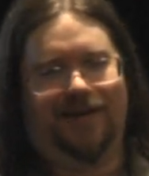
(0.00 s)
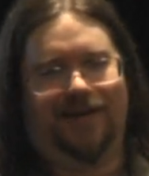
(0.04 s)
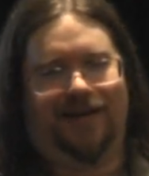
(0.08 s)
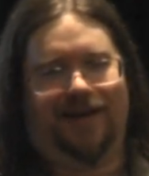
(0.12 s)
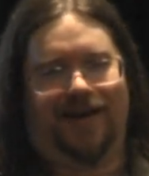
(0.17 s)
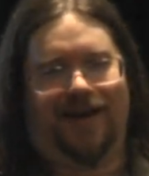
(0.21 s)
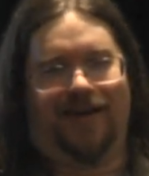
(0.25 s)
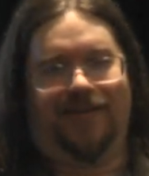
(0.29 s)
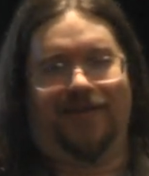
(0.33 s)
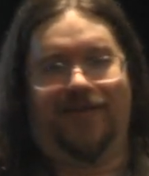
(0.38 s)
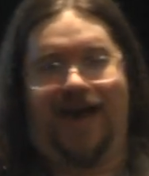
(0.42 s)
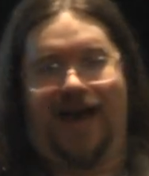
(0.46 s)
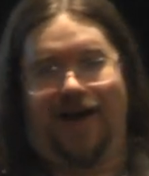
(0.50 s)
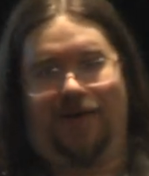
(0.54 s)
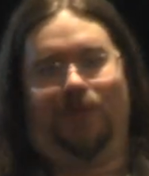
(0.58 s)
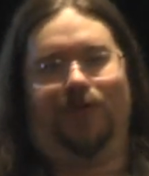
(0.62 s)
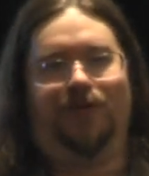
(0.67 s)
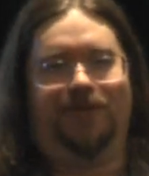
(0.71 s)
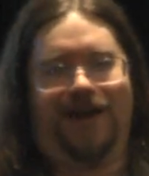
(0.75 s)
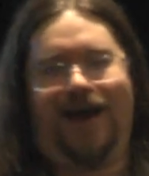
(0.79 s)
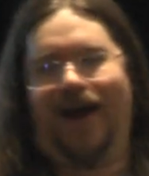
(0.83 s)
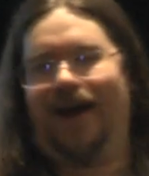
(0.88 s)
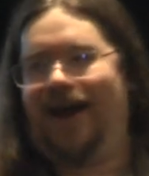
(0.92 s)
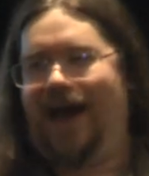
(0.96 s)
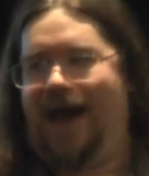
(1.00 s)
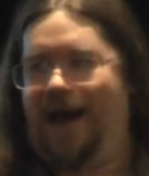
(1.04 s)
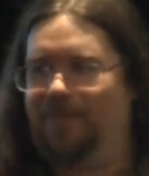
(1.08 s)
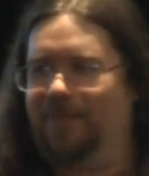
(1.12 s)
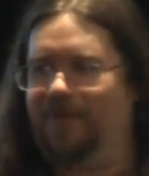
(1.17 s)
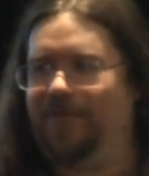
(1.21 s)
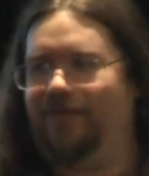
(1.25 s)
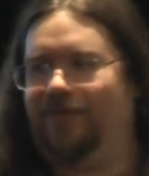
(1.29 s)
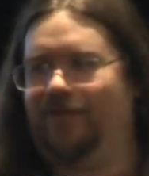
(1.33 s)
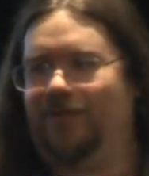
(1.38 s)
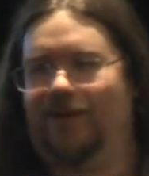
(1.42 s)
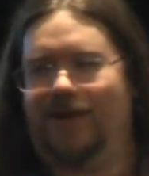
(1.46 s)
and that will not
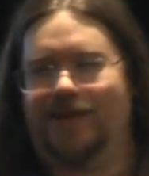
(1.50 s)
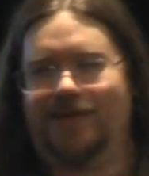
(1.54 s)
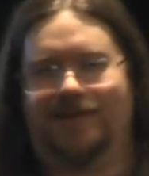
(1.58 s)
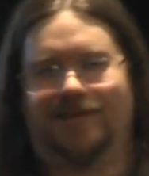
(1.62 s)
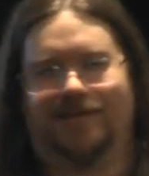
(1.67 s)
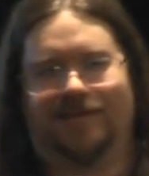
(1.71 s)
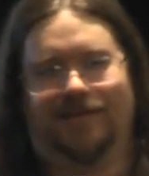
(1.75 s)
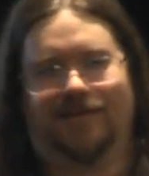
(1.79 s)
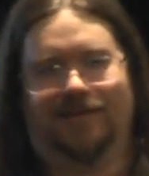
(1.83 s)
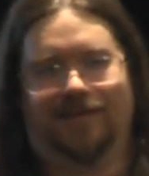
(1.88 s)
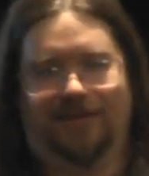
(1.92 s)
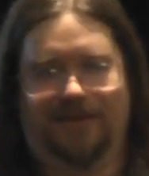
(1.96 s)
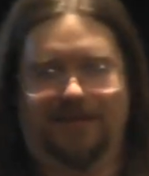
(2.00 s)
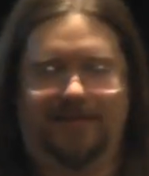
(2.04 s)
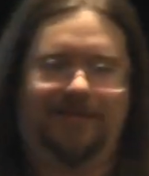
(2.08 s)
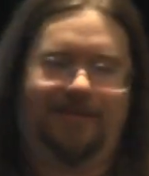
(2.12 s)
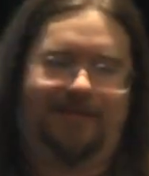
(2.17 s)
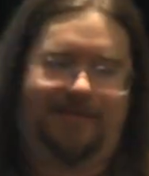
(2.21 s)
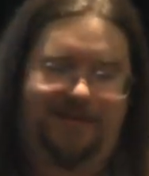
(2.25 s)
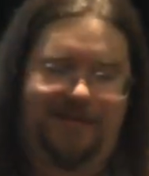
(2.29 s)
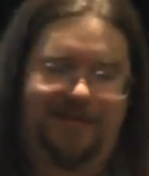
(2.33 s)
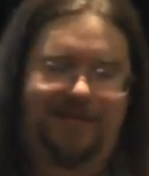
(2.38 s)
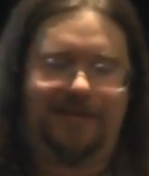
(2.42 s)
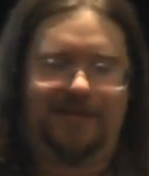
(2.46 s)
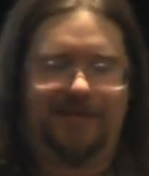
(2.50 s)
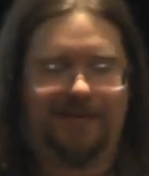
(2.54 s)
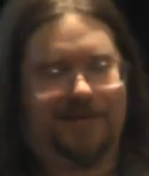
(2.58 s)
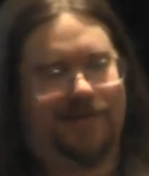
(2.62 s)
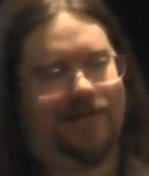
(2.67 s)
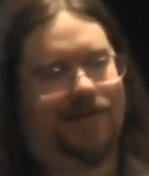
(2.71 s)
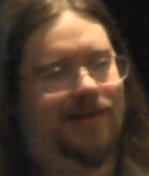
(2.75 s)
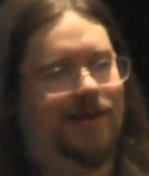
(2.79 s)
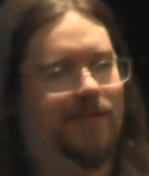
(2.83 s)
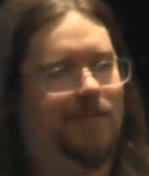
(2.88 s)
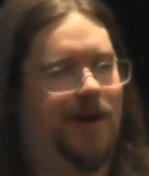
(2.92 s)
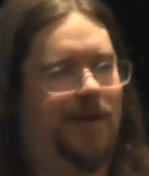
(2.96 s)
happen to us,
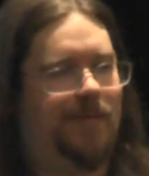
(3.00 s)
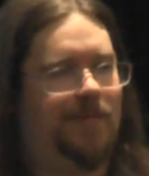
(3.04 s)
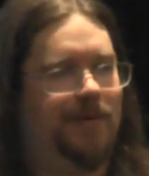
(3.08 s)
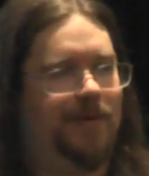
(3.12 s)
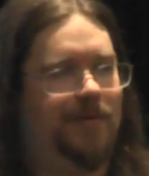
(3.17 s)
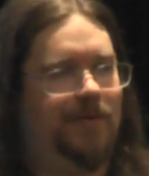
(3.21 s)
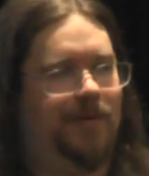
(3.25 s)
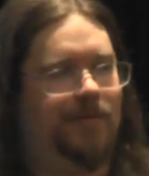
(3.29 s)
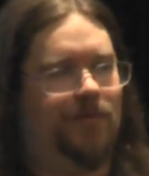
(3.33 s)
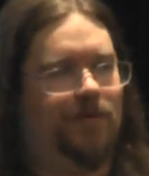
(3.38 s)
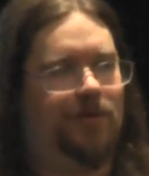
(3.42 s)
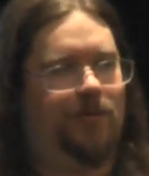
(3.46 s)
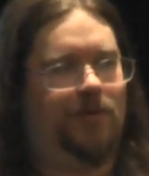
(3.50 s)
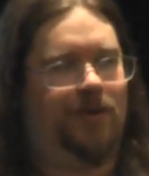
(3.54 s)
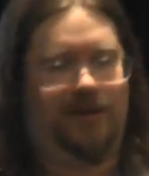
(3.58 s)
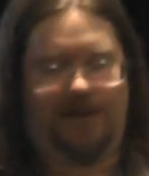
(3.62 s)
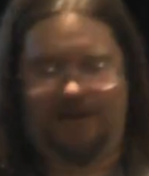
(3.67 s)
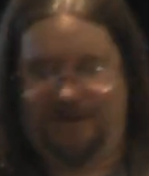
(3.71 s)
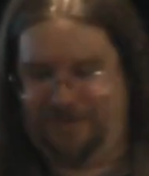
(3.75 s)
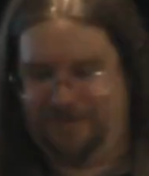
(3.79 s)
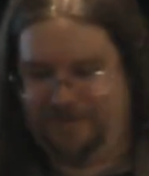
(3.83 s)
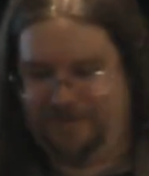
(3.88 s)
they might be a bit more willing.